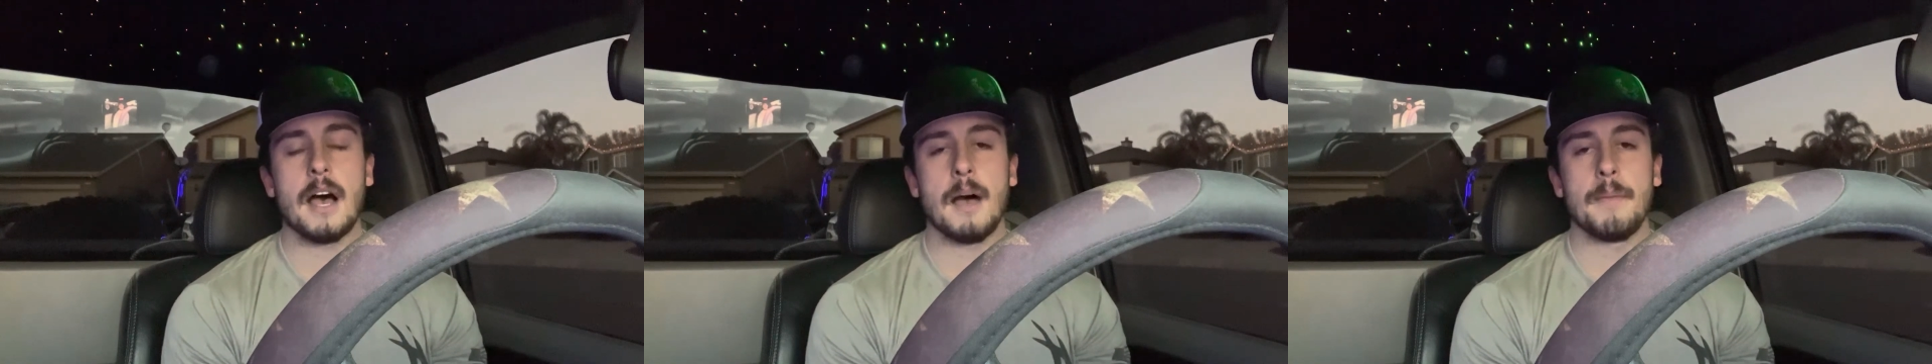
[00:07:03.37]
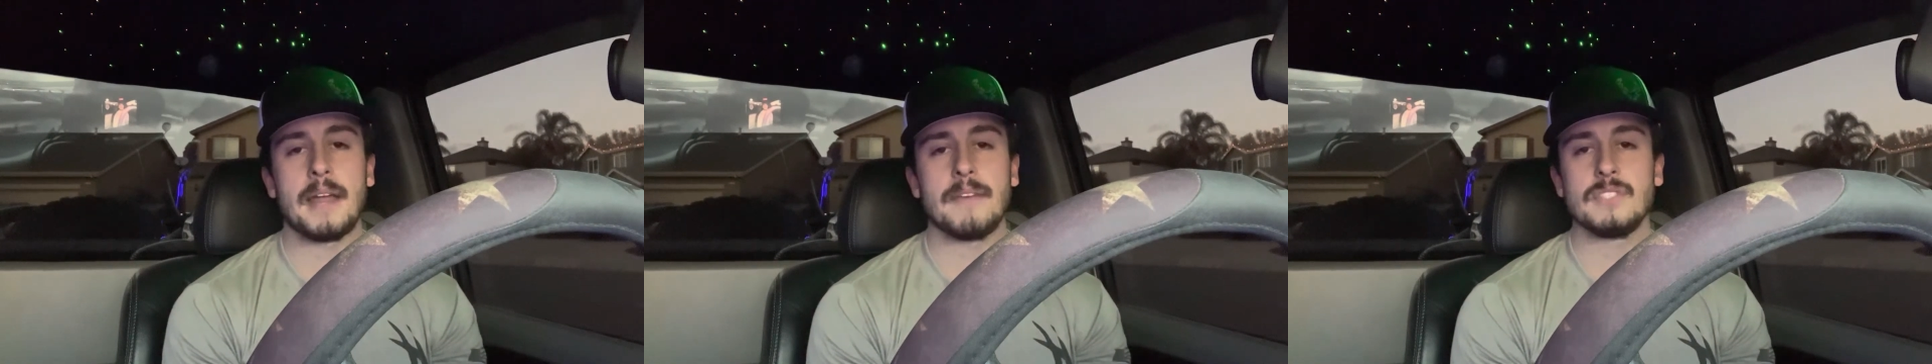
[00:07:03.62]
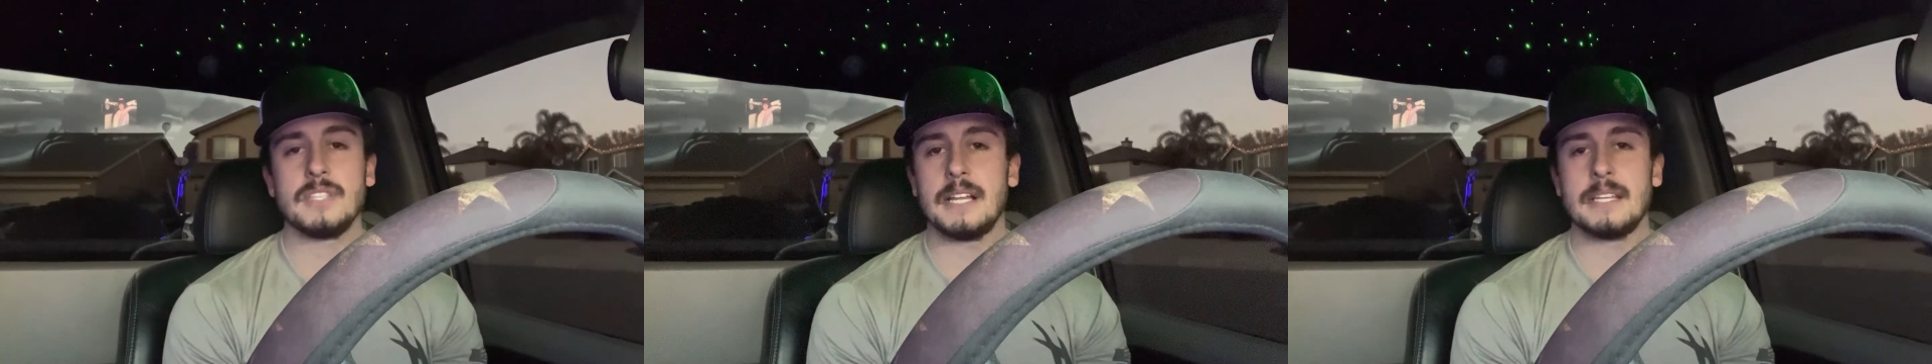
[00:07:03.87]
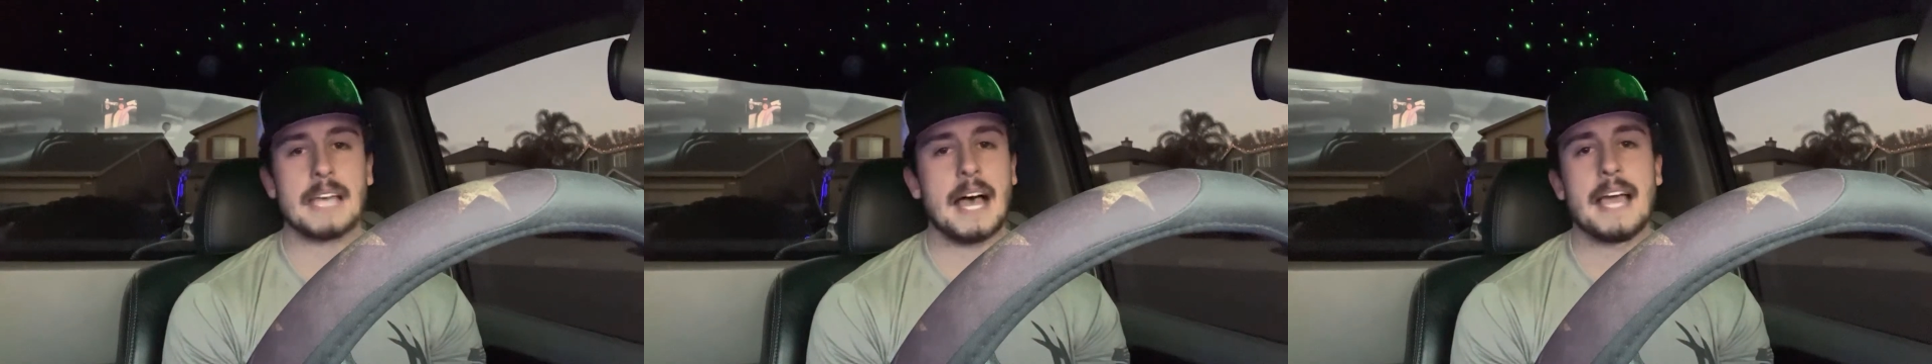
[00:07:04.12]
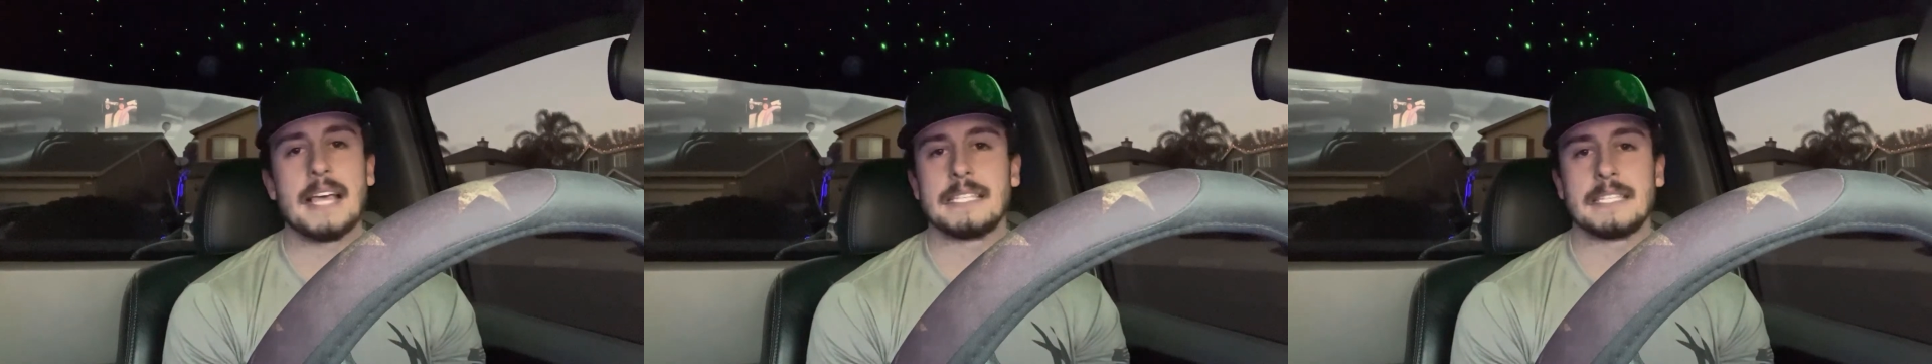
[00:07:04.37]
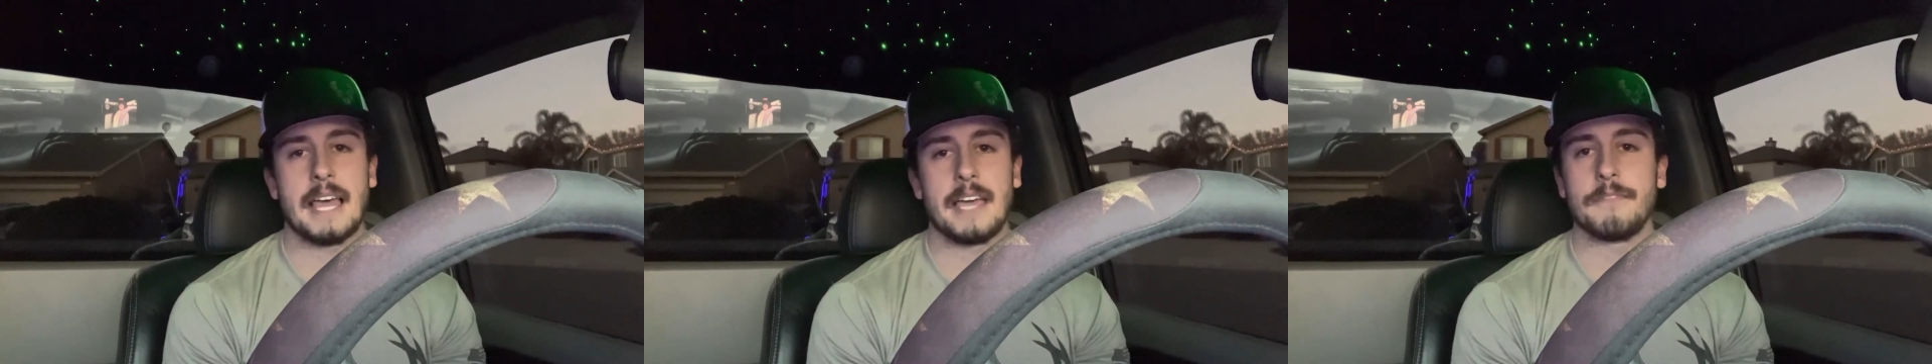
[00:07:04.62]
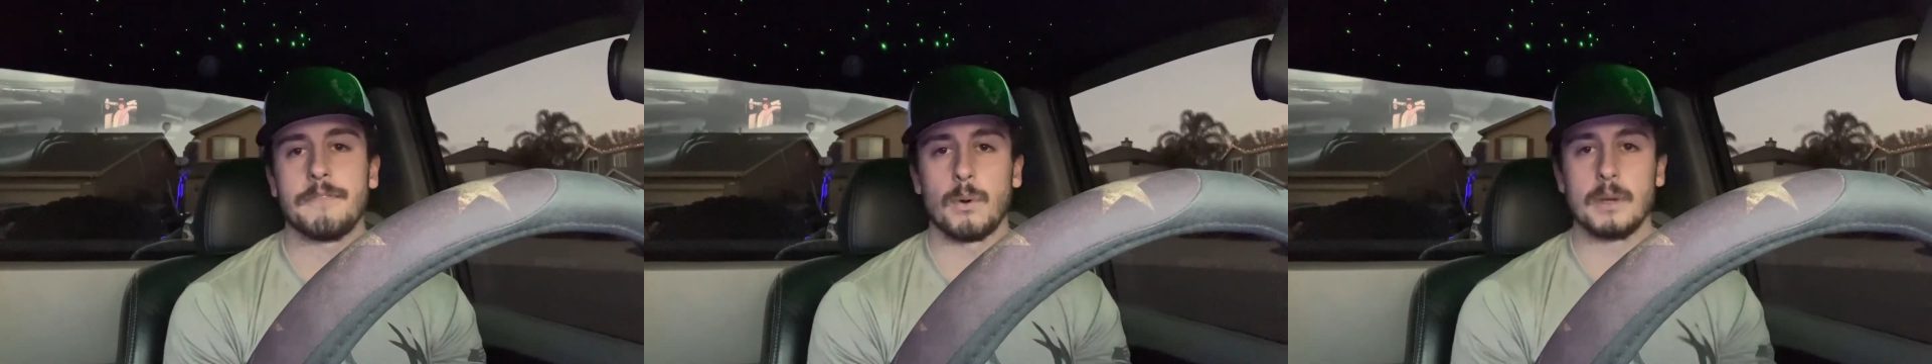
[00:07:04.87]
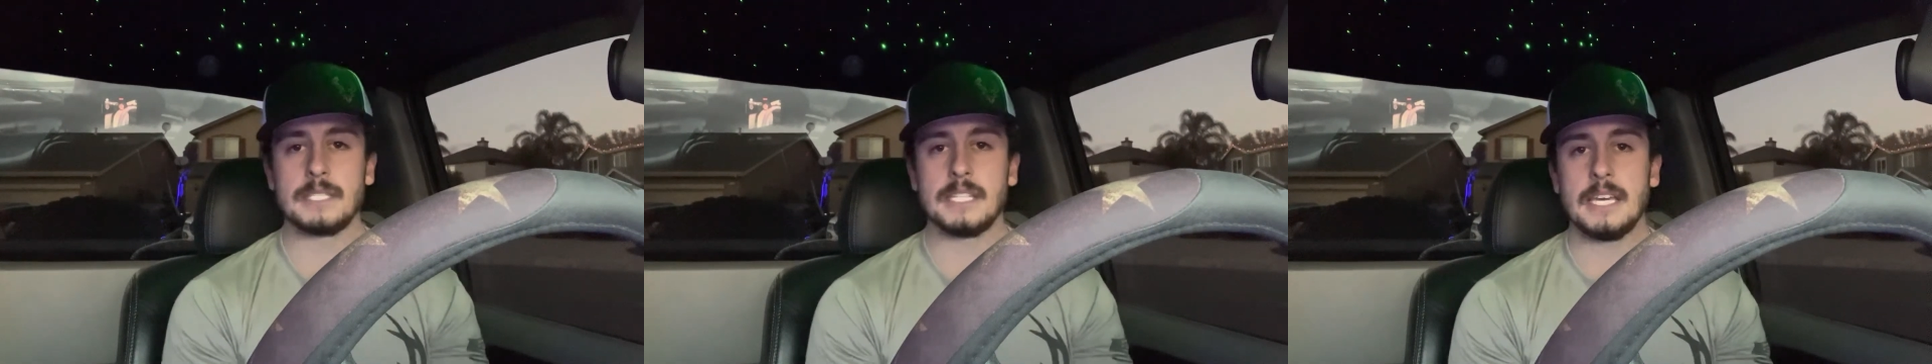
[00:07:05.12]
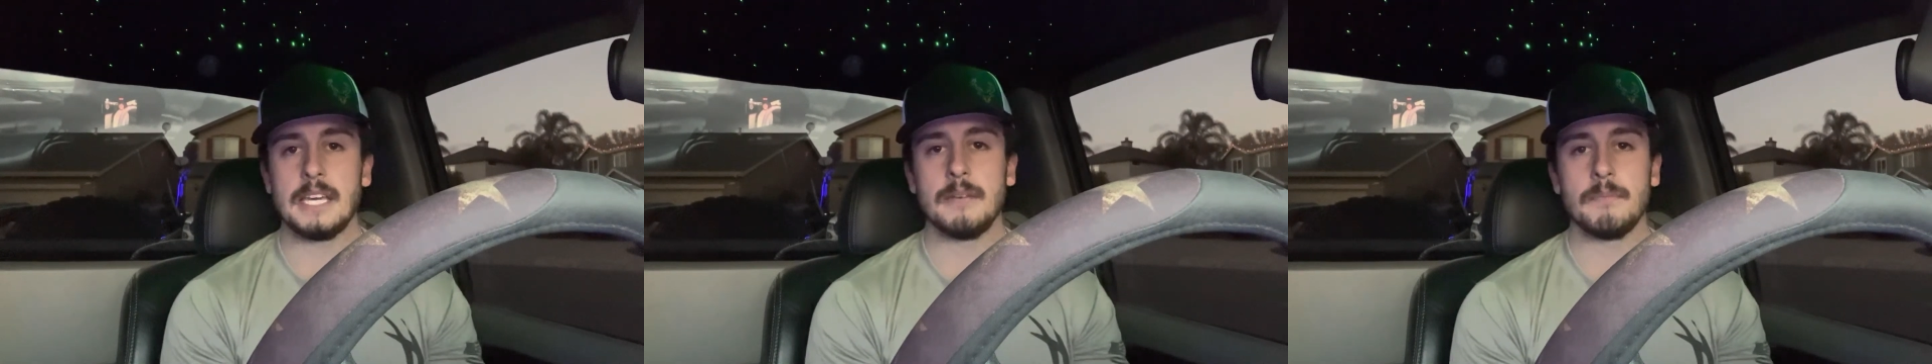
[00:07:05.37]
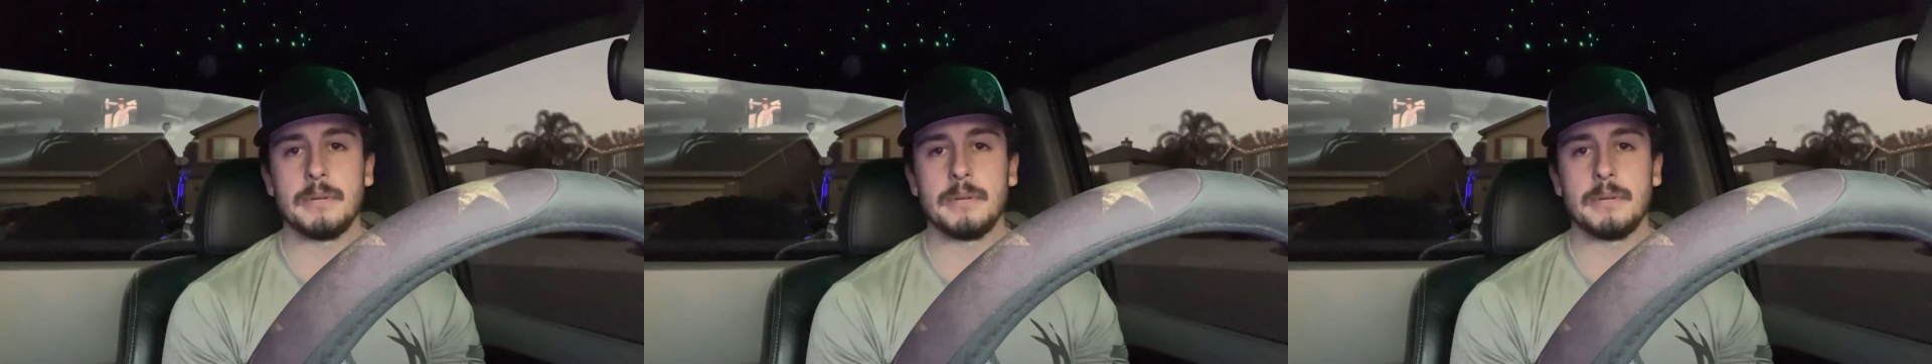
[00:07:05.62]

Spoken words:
and I've seen as high as like 14,